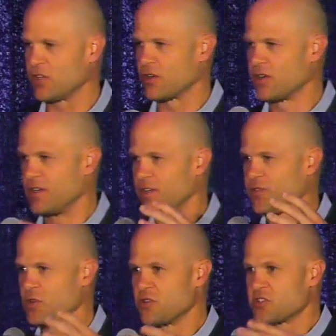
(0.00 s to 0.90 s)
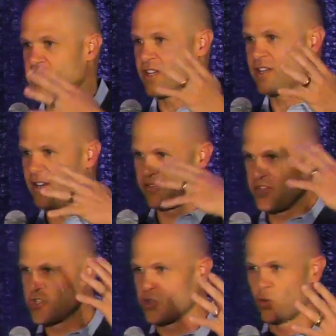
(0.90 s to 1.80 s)
or if you understand how
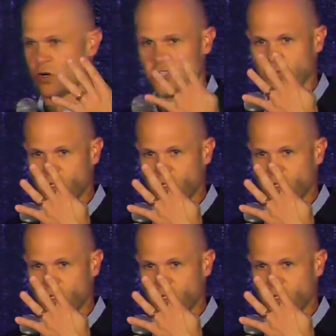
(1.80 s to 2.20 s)
vision works,